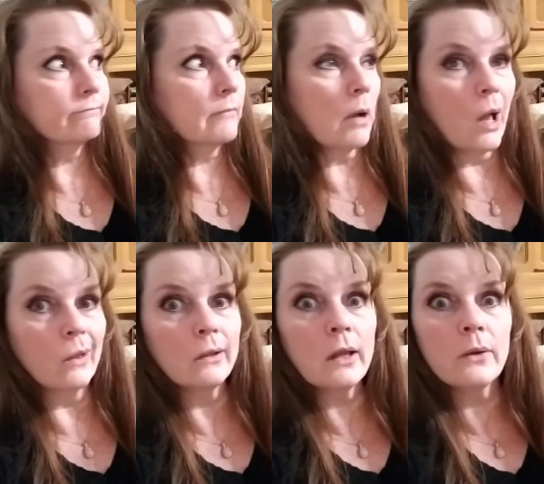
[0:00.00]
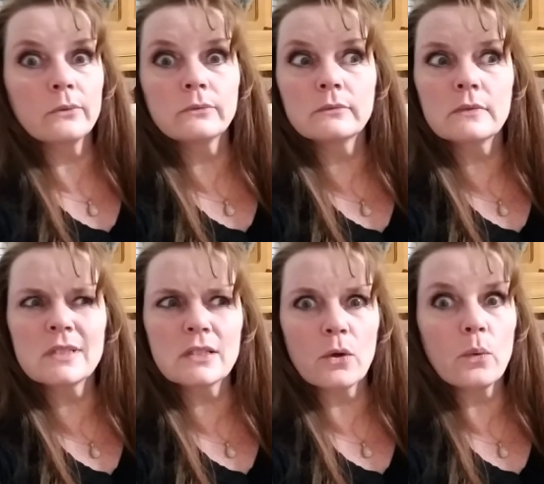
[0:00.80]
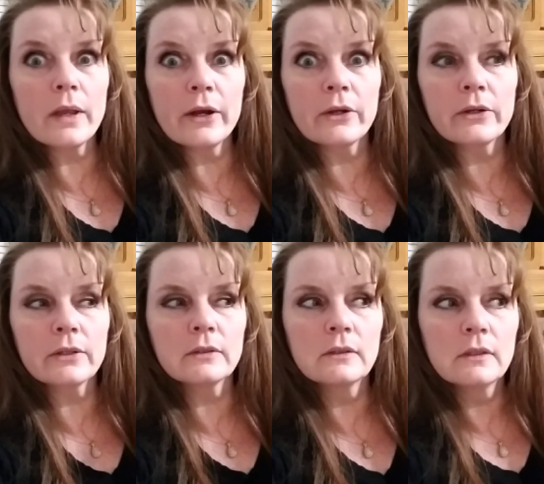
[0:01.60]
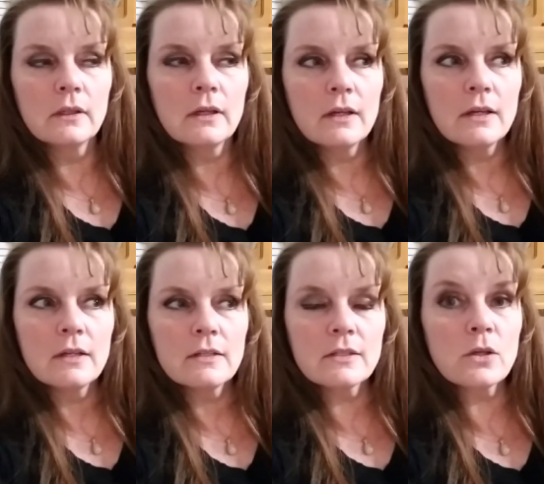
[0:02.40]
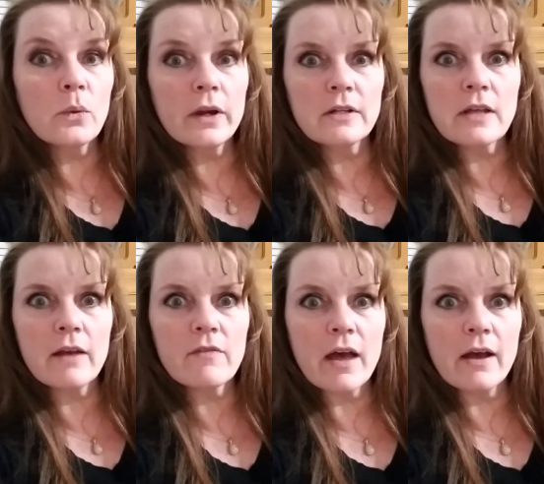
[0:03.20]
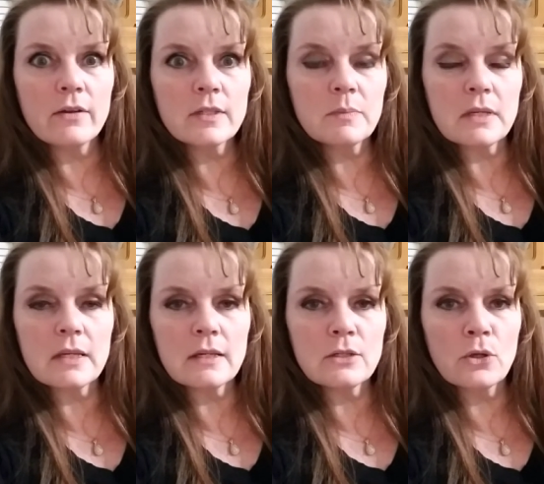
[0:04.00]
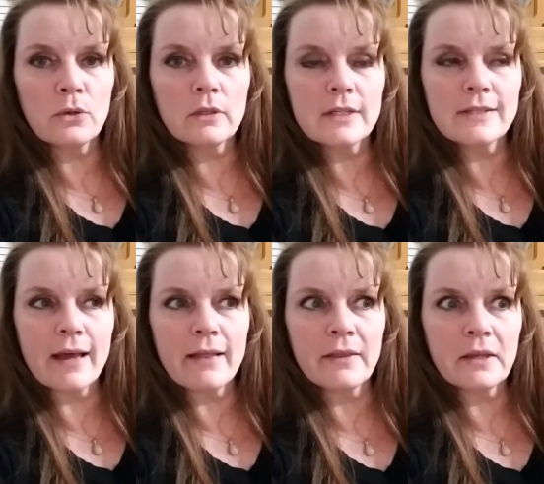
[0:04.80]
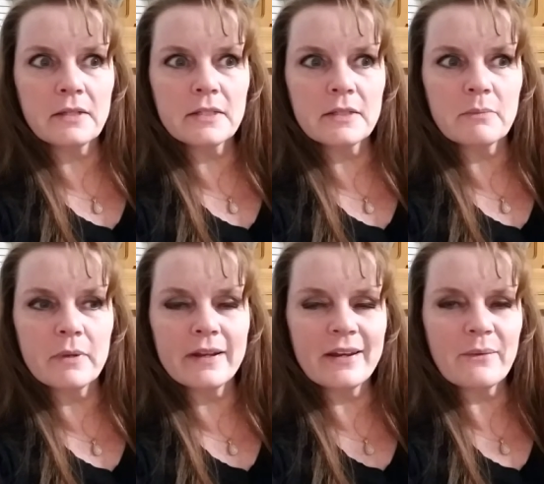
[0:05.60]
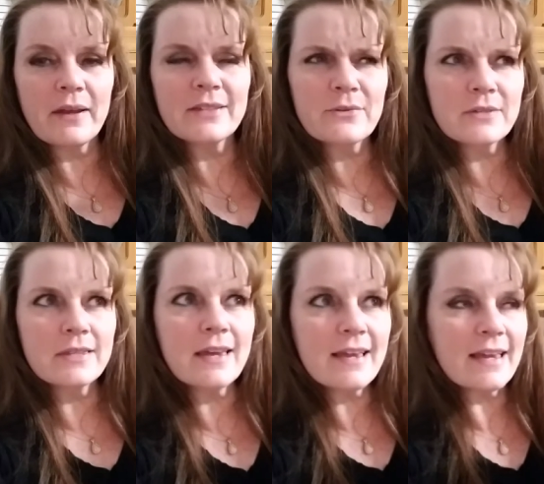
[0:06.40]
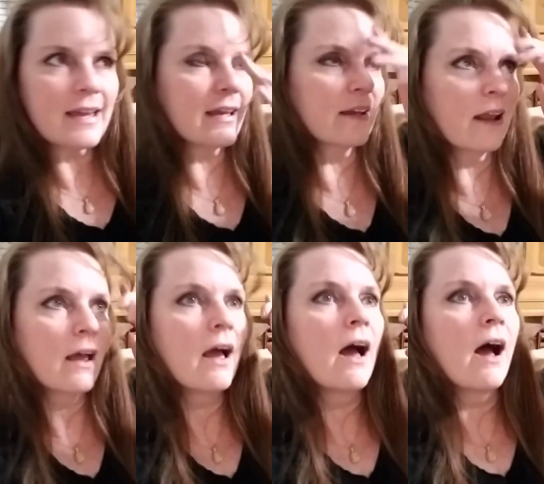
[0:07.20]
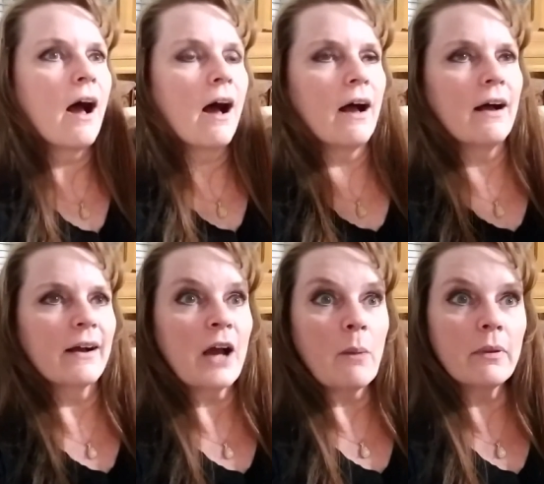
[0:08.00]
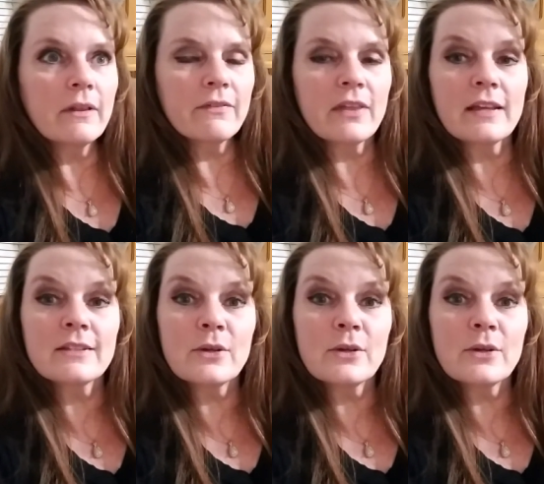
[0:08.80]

I'm all alone. so weird. So weird to have the house be totally silent. But anyway, so I was thinking uh, a couple of things.